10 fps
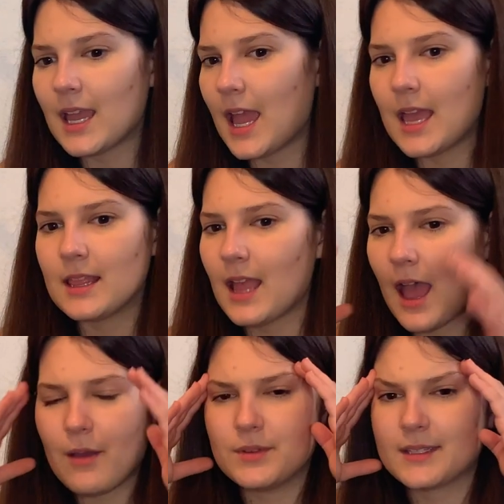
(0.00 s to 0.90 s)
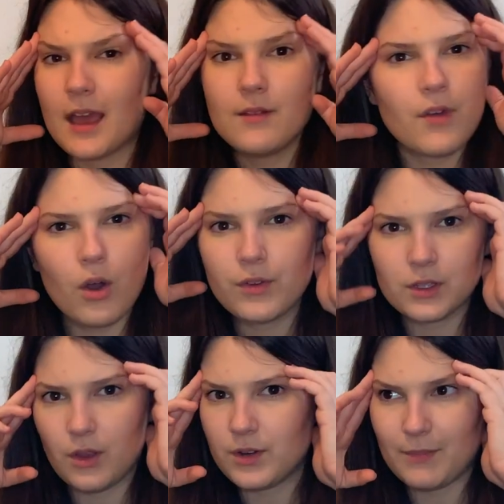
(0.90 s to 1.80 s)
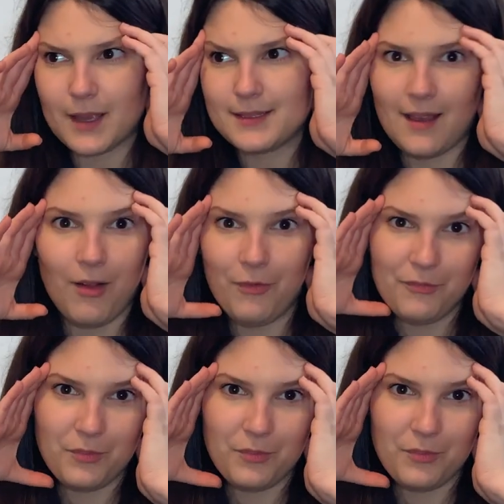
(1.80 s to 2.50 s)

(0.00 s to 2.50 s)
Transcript: and I was kind of overloading myself